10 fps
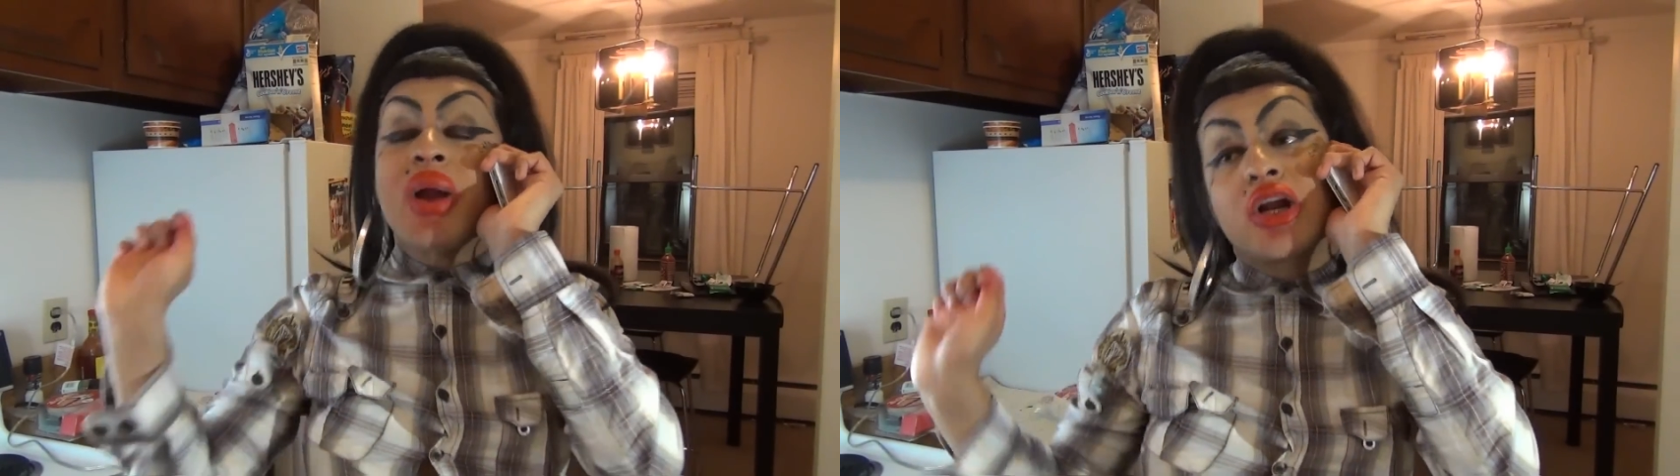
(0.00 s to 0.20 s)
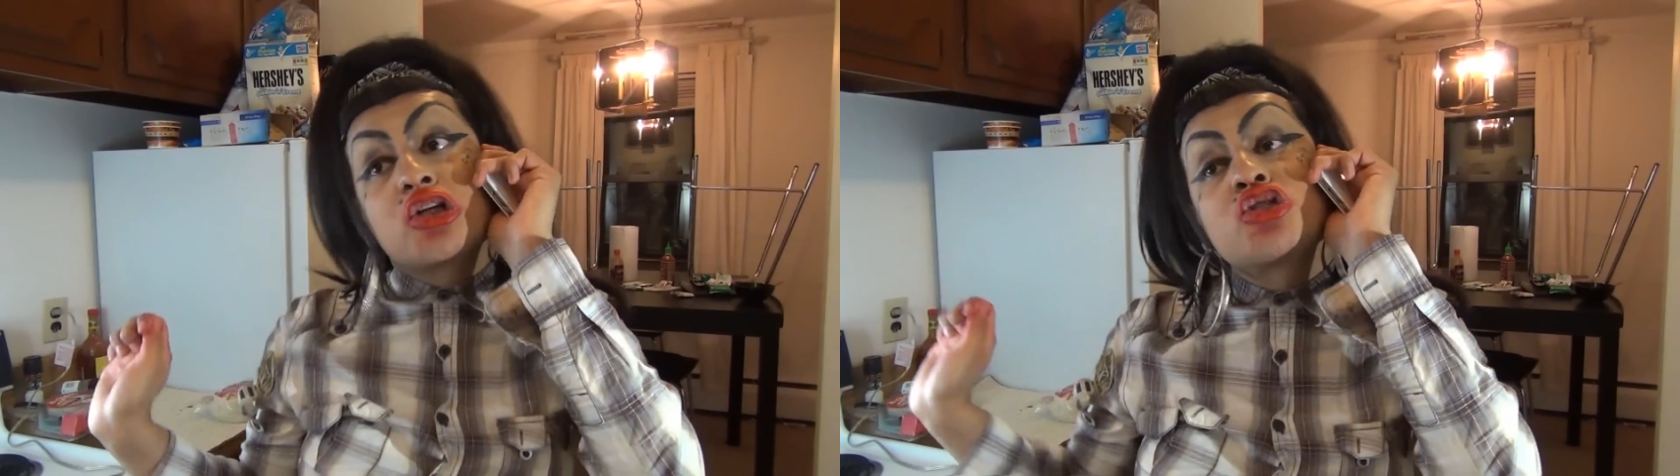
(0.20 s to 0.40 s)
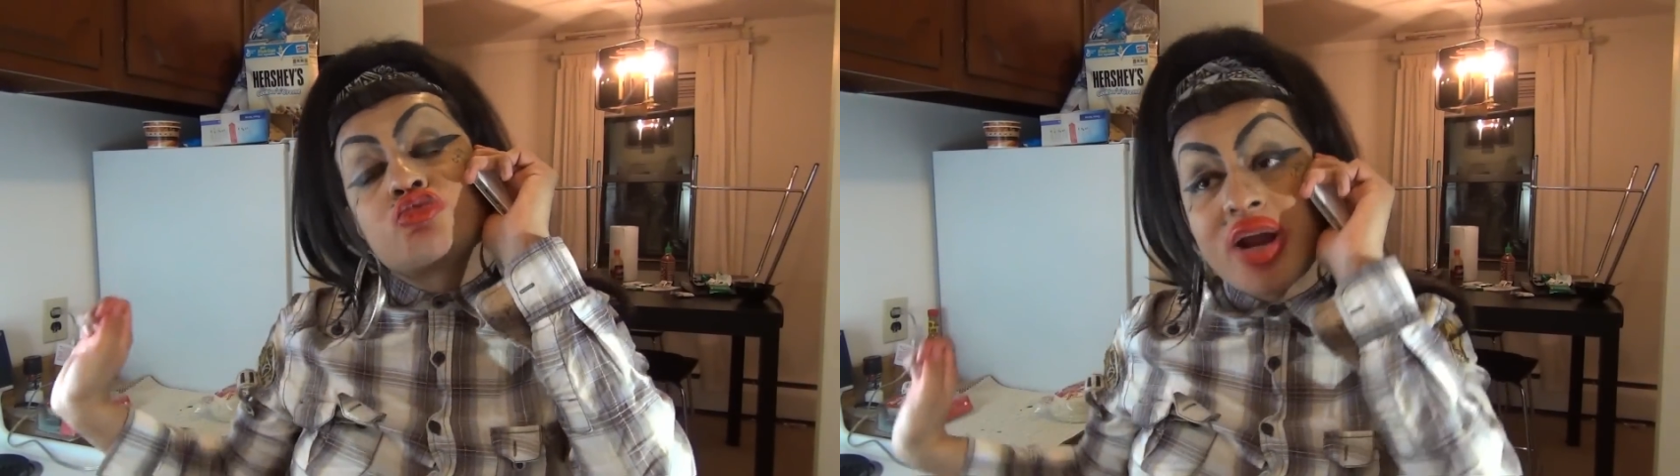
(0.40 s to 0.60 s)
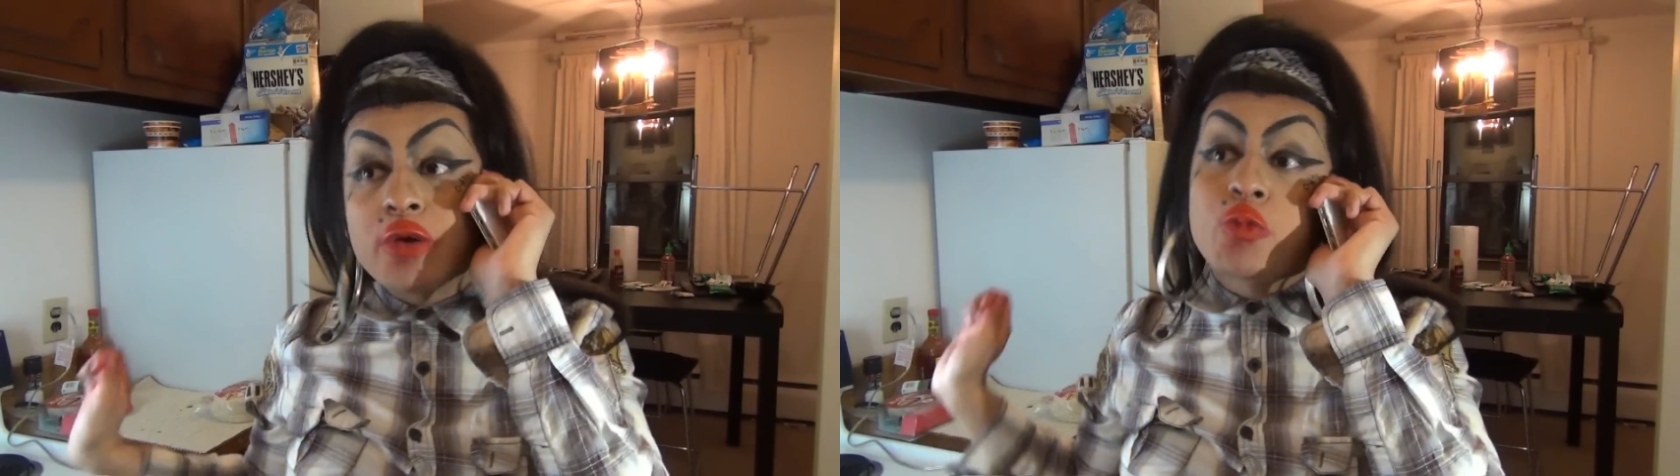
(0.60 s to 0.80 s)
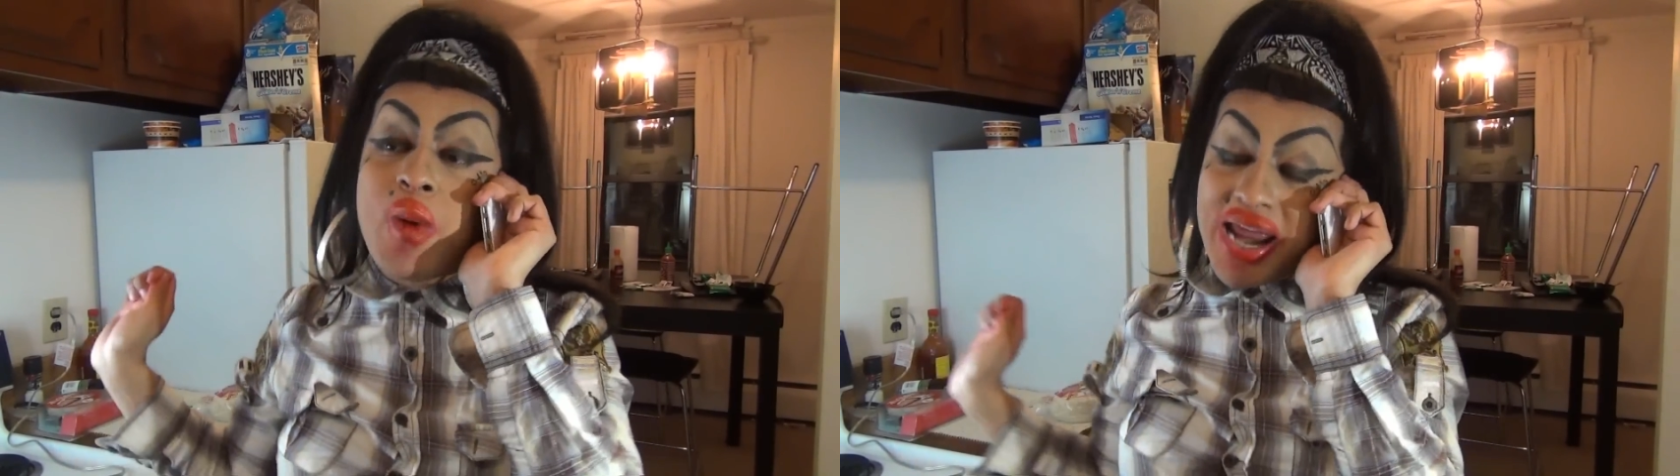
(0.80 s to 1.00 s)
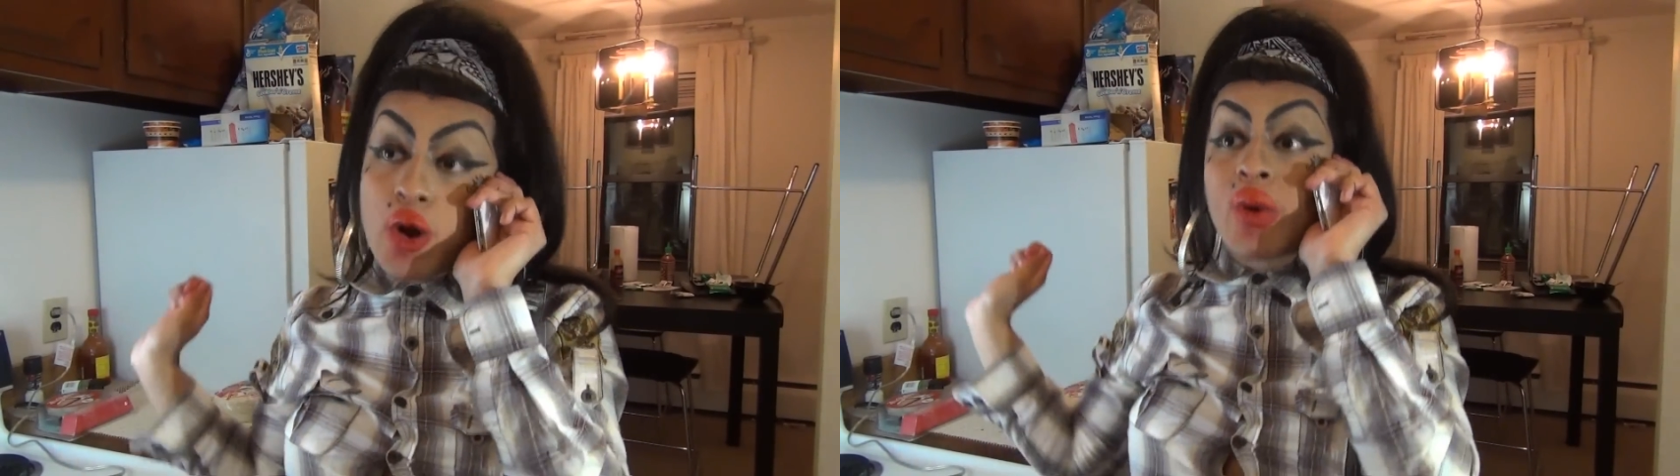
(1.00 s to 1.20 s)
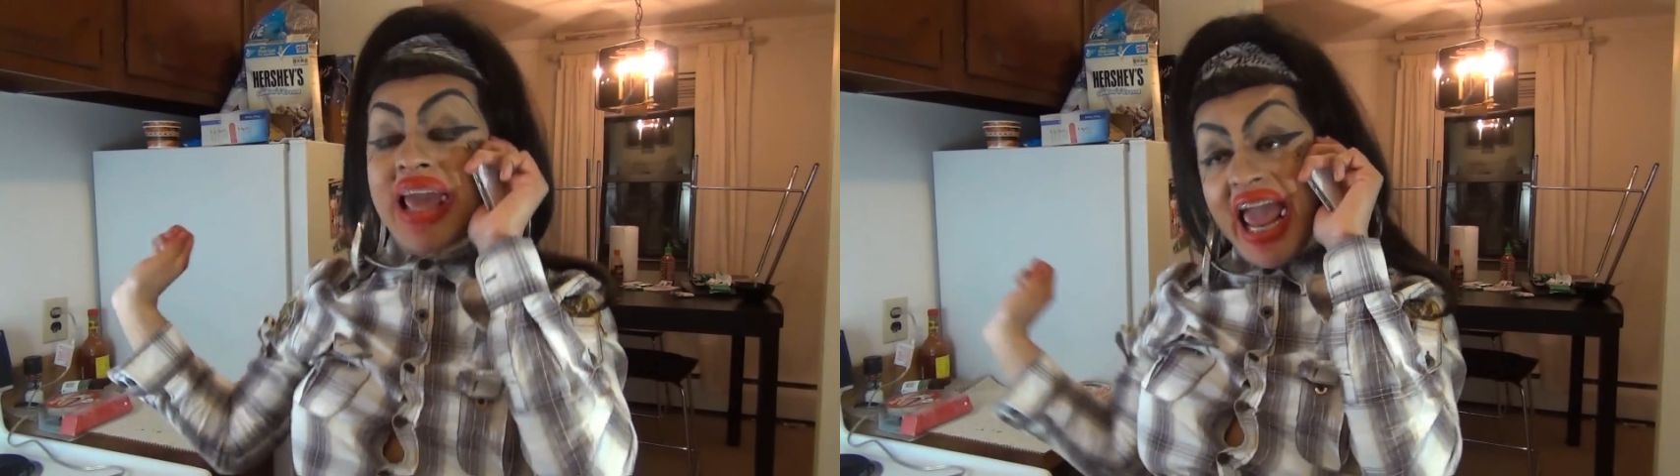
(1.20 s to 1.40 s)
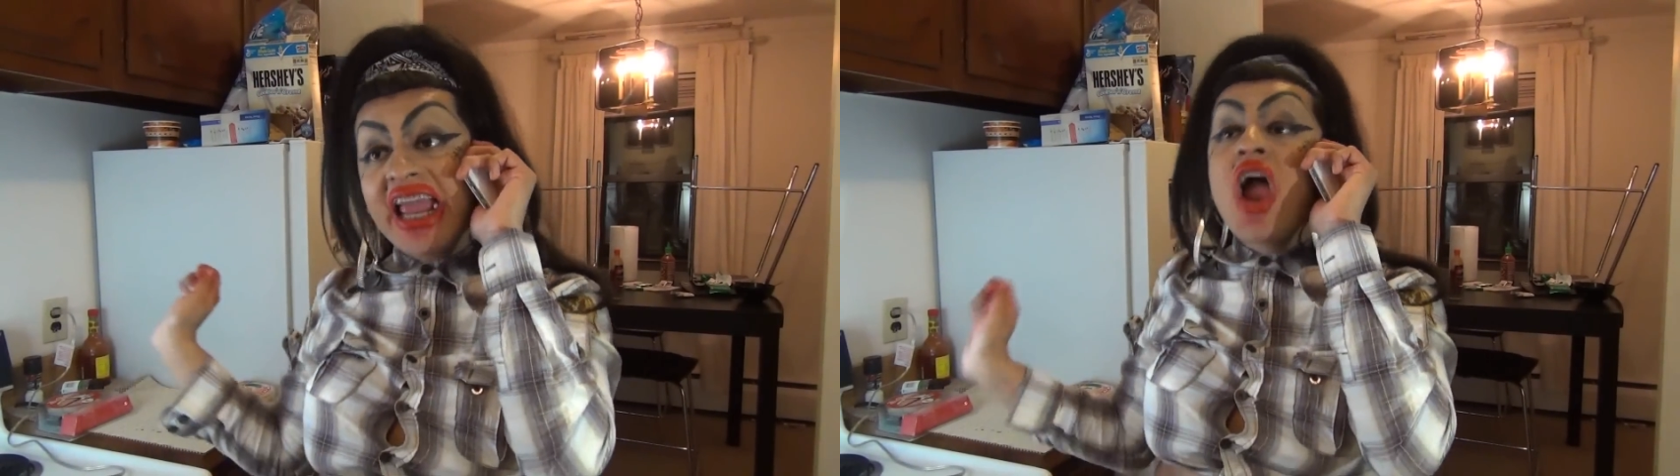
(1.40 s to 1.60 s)
record straight right,
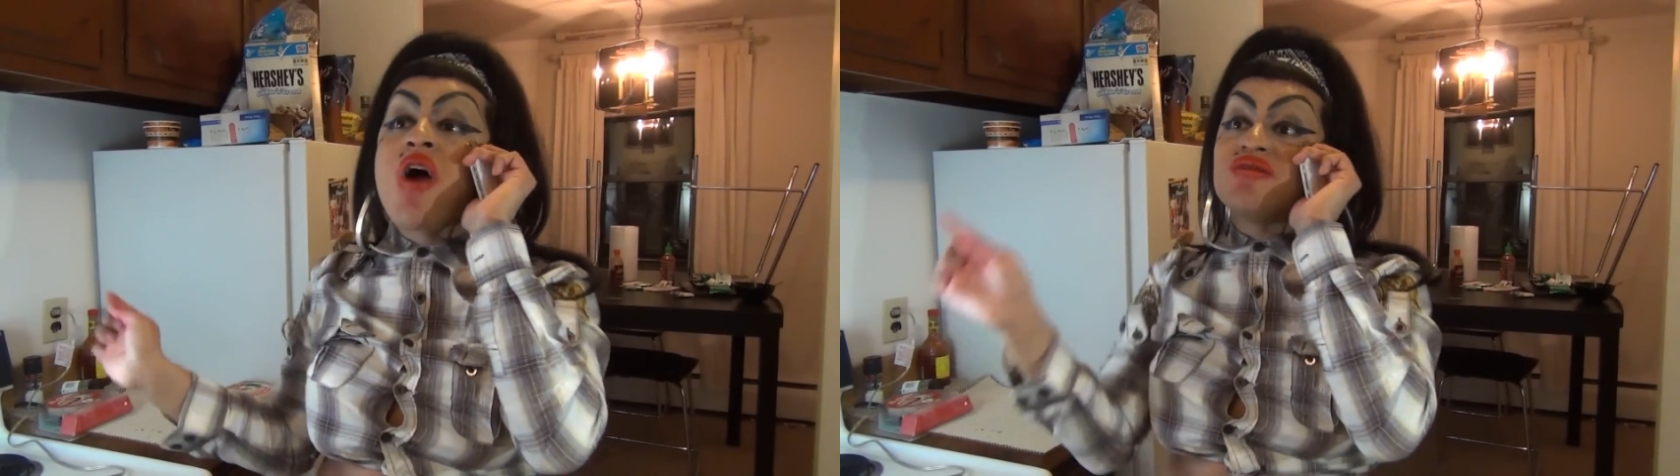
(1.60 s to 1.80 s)
okay?